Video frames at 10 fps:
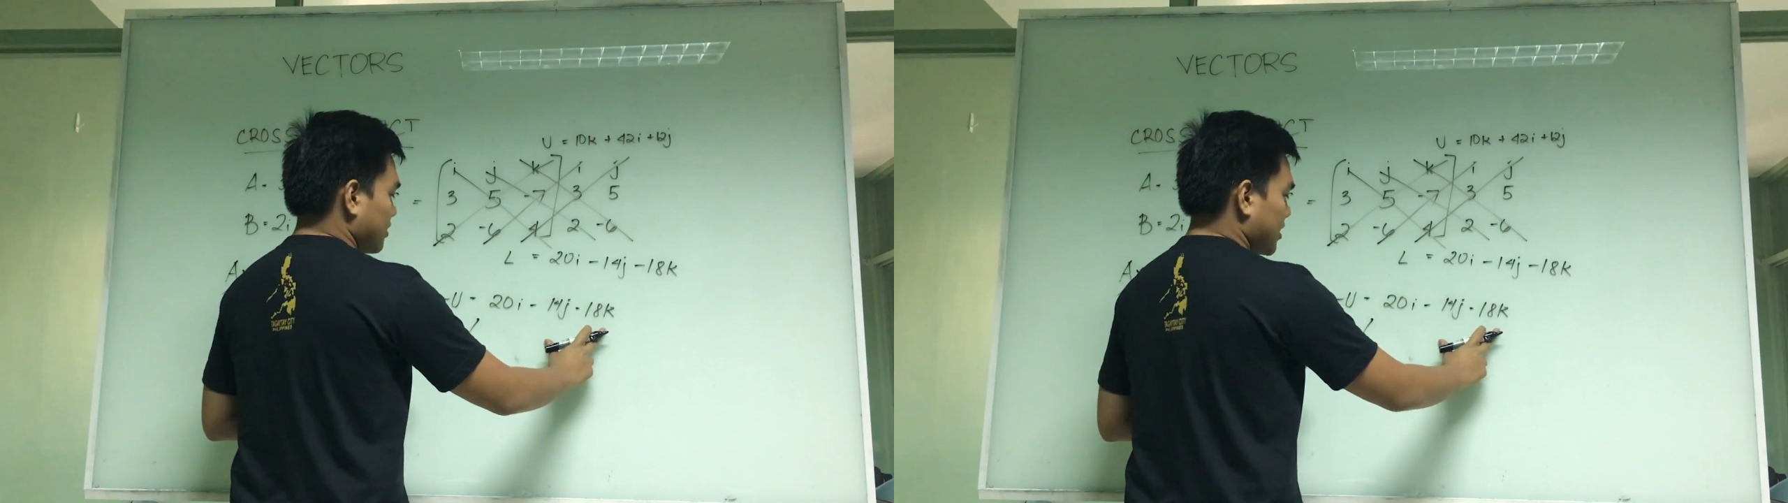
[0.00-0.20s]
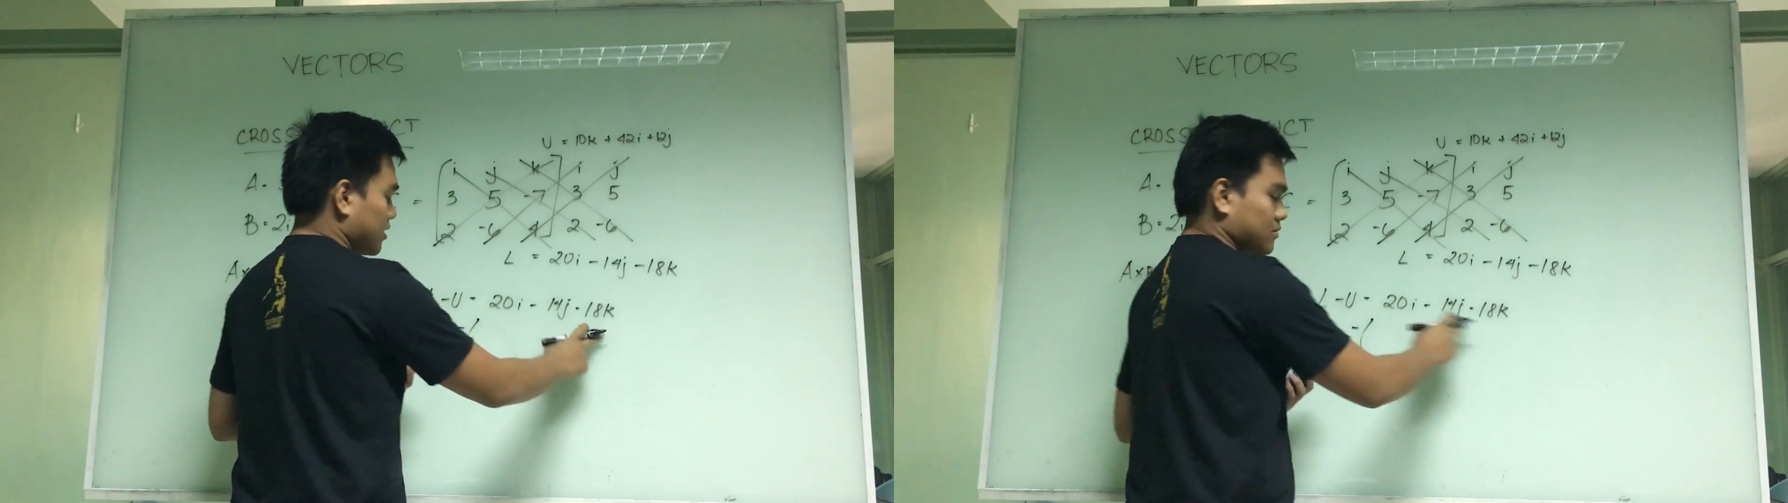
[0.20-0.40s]

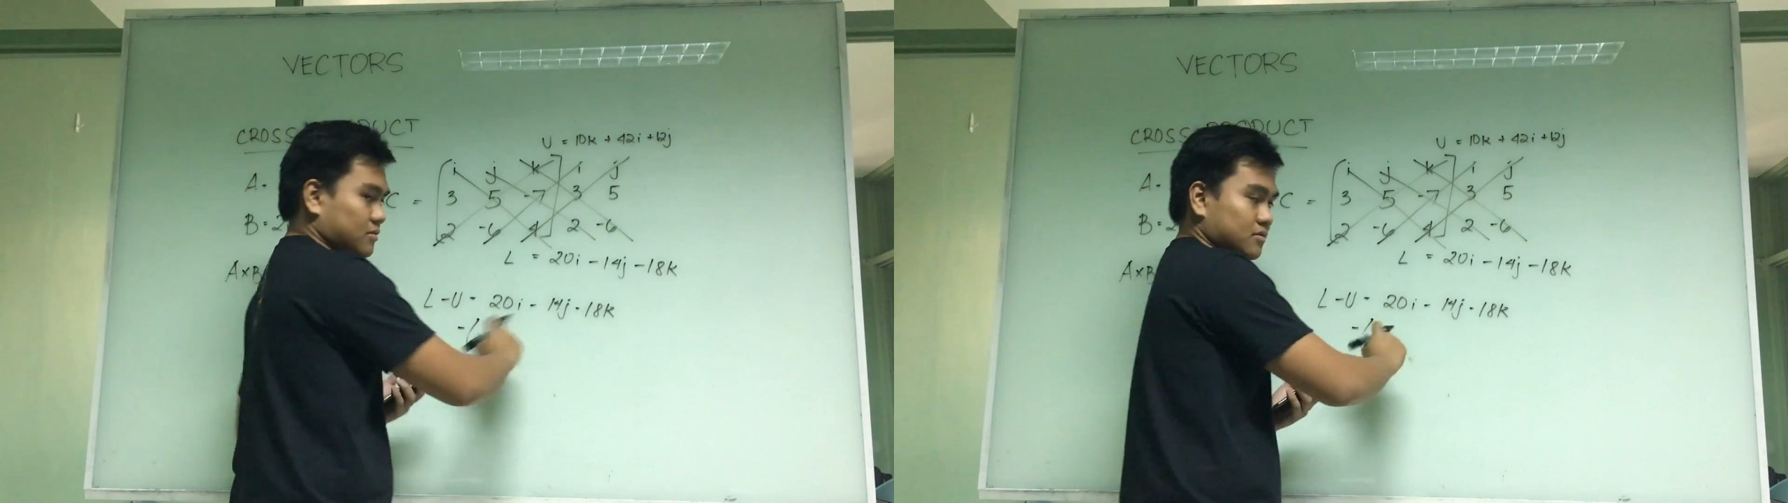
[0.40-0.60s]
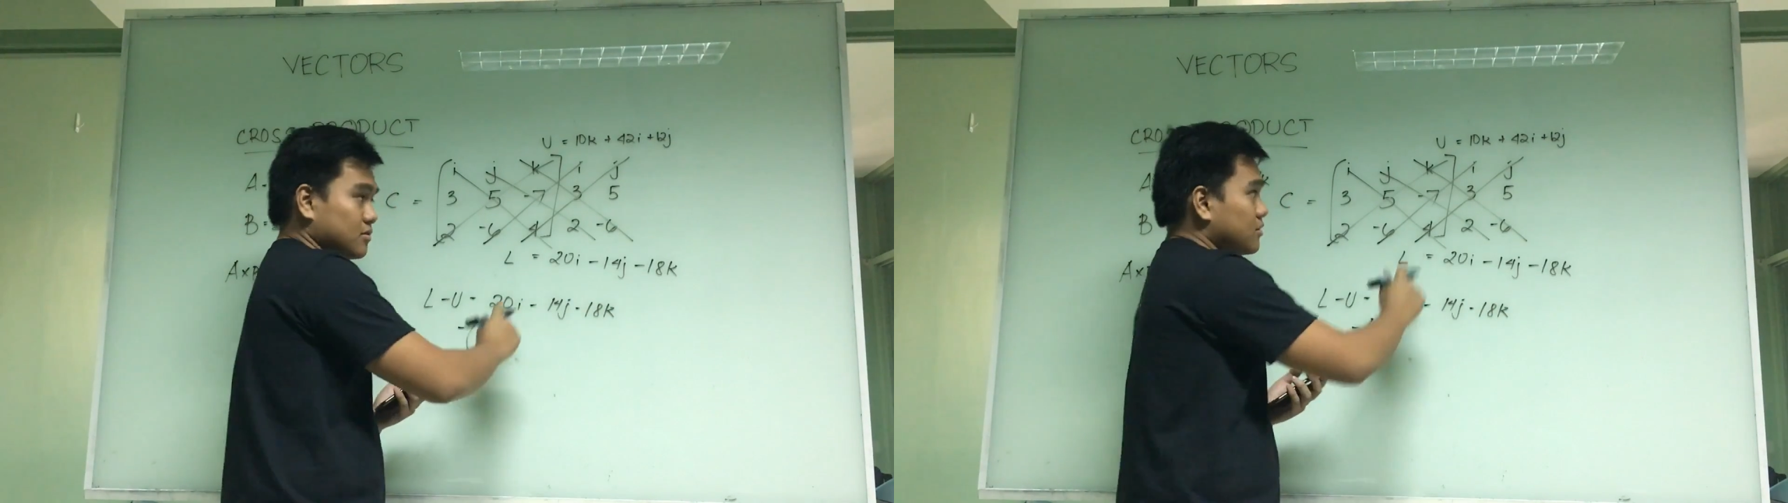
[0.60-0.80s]

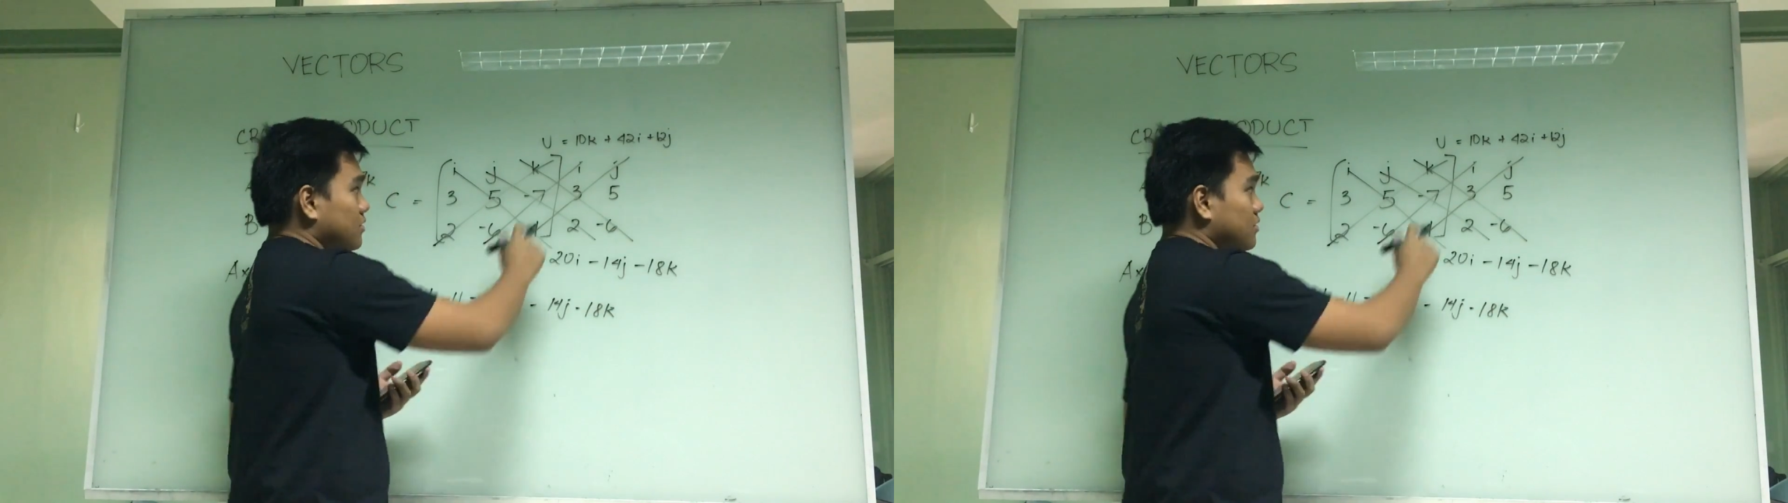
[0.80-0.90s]
down.